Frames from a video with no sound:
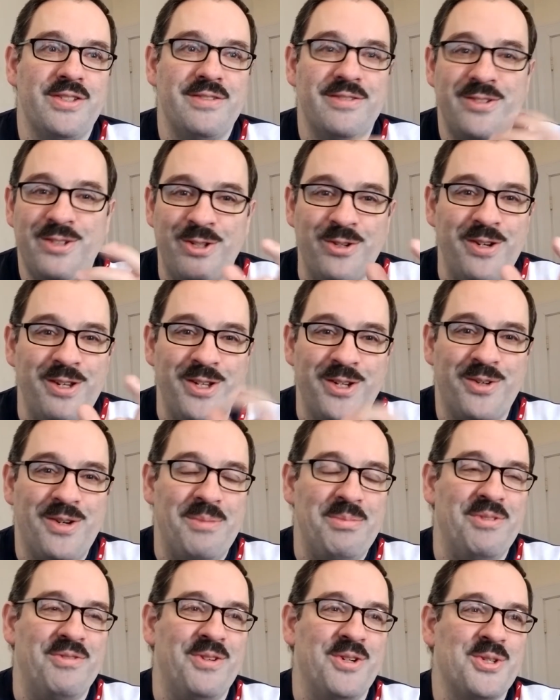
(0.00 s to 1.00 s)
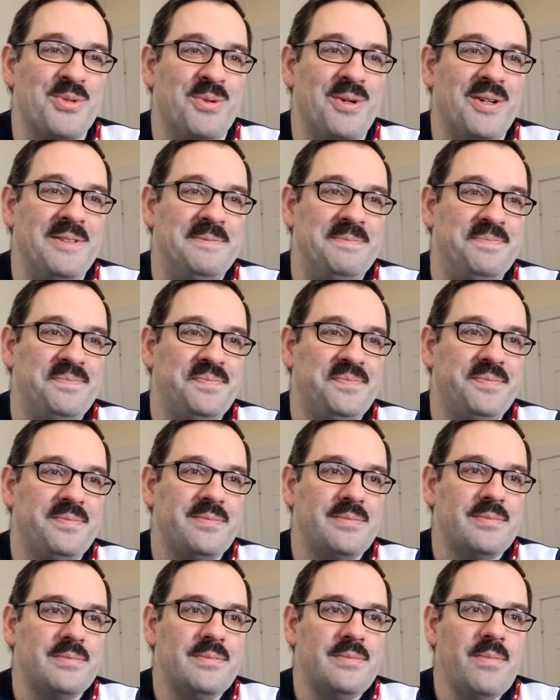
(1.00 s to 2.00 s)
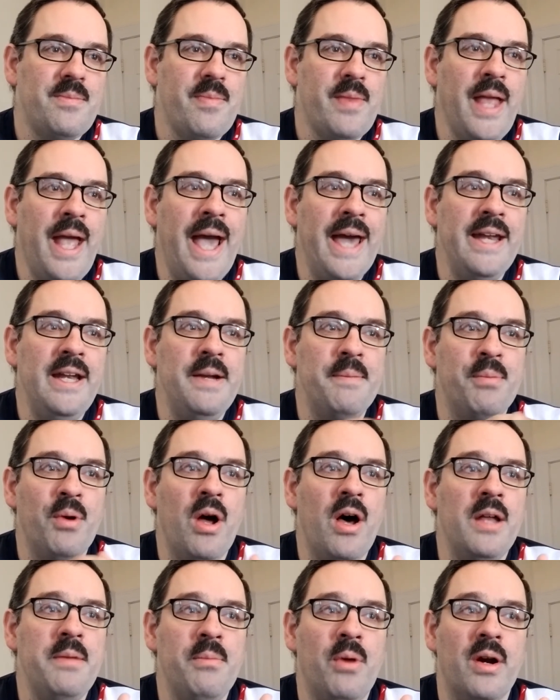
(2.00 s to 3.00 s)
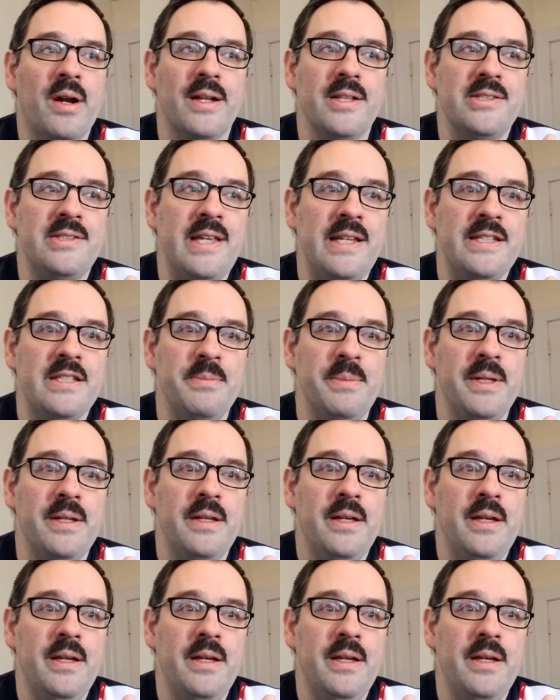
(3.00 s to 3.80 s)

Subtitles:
turned into cryptoverse work. Add in a broad market sentiment